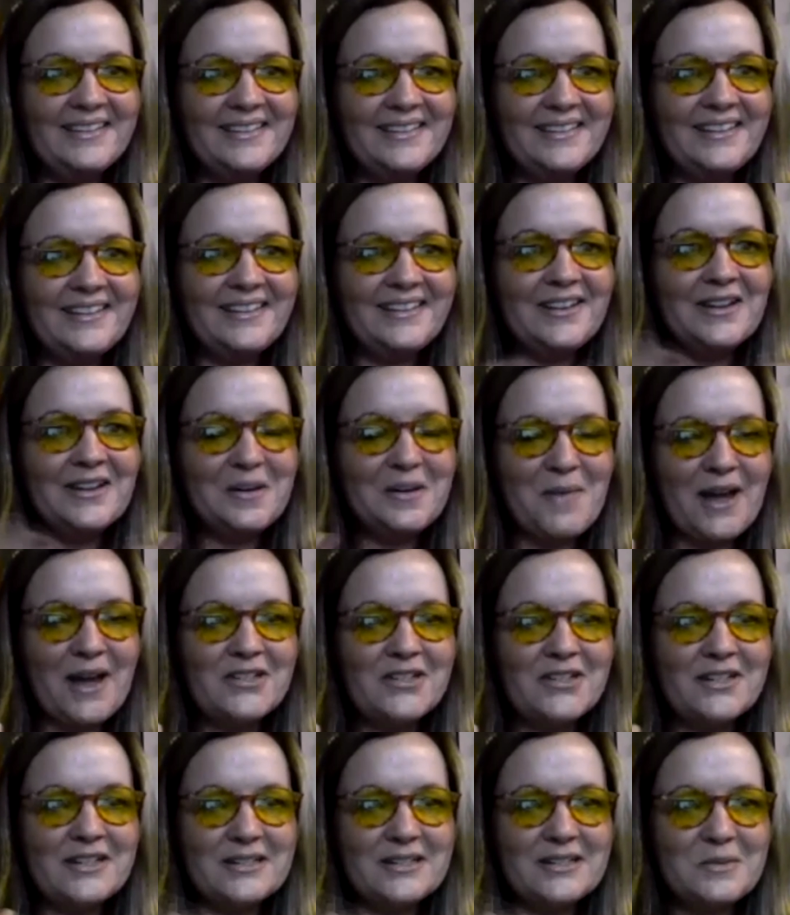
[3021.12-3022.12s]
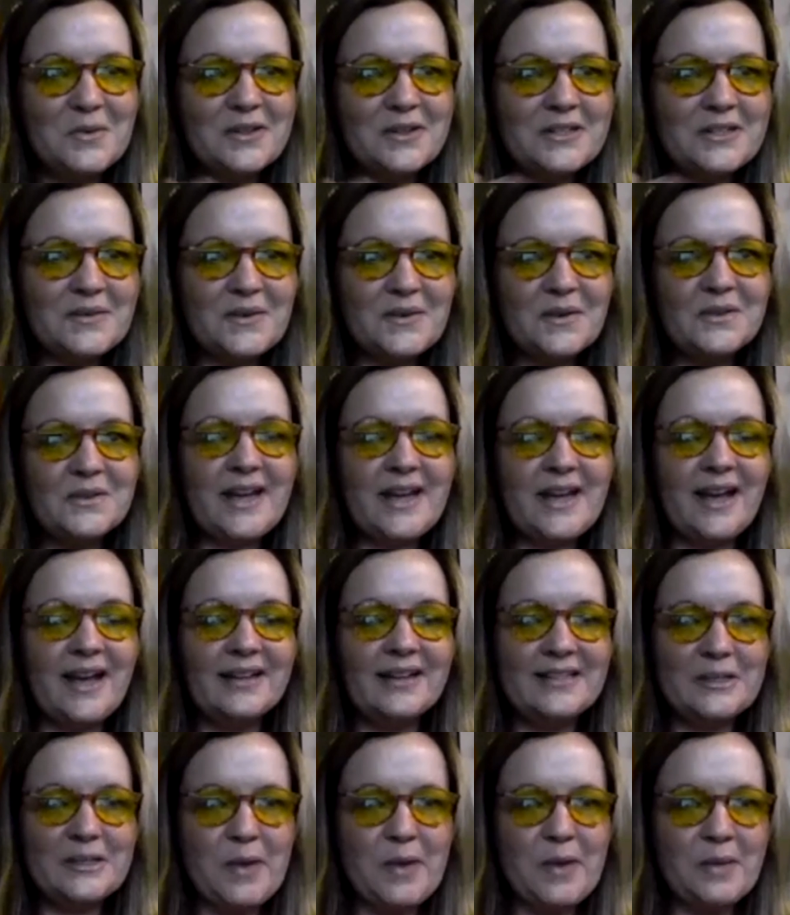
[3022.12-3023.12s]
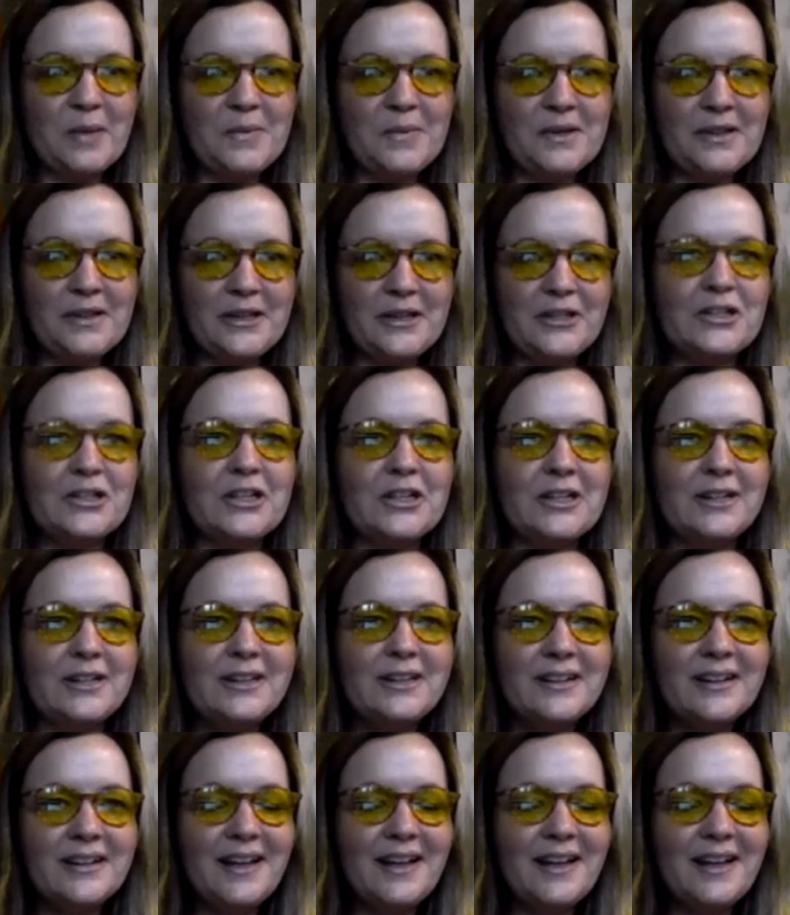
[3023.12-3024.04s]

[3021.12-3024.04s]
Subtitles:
you can imagine it's a more difficult to access population.